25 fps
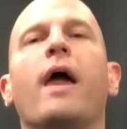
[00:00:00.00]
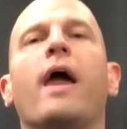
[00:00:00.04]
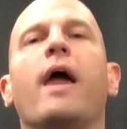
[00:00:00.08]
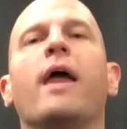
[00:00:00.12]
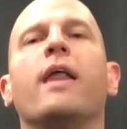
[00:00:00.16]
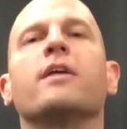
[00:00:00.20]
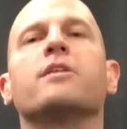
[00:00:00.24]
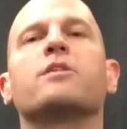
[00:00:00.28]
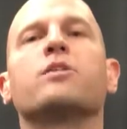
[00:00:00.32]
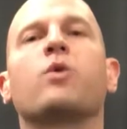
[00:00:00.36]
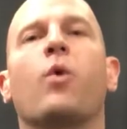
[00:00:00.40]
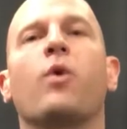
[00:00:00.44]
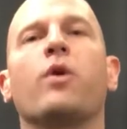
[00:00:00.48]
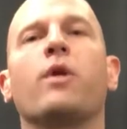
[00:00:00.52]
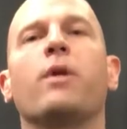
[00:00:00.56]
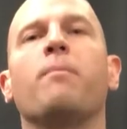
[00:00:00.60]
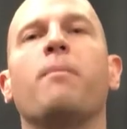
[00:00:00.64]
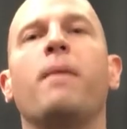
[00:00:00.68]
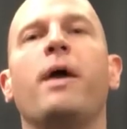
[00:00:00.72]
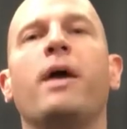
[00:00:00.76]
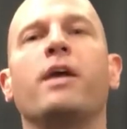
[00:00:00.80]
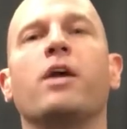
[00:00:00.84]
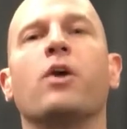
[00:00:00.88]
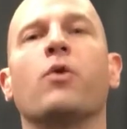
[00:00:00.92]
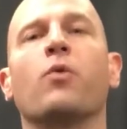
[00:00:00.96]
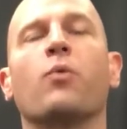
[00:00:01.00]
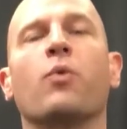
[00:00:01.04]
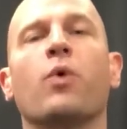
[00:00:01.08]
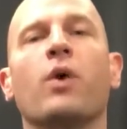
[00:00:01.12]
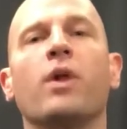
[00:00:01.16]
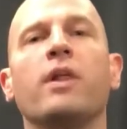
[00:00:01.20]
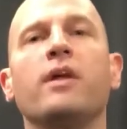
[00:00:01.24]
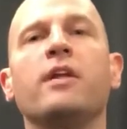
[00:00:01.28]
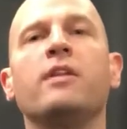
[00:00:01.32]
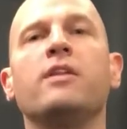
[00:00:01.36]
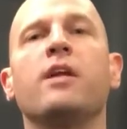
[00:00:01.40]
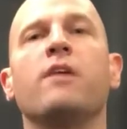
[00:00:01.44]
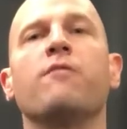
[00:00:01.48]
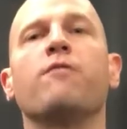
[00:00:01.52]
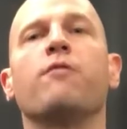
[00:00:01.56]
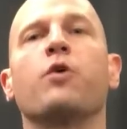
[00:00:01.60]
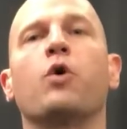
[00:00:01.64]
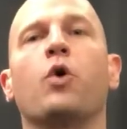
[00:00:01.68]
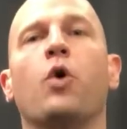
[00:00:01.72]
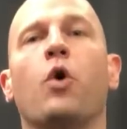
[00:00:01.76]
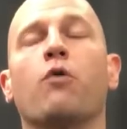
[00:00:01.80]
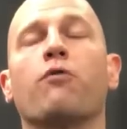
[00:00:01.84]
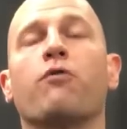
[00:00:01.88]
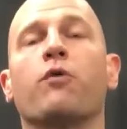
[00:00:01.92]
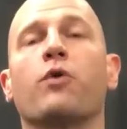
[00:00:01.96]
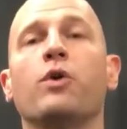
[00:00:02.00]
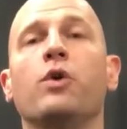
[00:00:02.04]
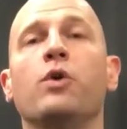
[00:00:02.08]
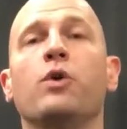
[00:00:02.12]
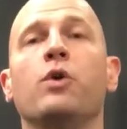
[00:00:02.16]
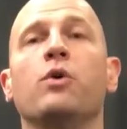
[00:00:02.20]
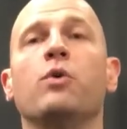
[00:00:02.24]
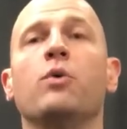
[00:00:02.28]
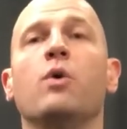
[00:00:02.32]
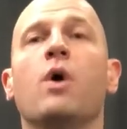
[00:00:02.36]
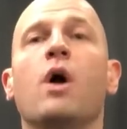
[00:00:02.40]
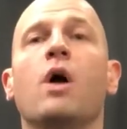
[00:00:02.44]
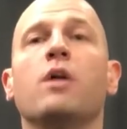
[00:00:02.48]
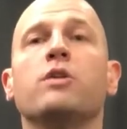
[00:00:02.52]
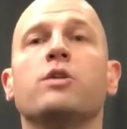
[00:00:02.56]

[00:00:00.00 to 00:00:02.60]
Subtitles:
and it's going to make it really difficult for you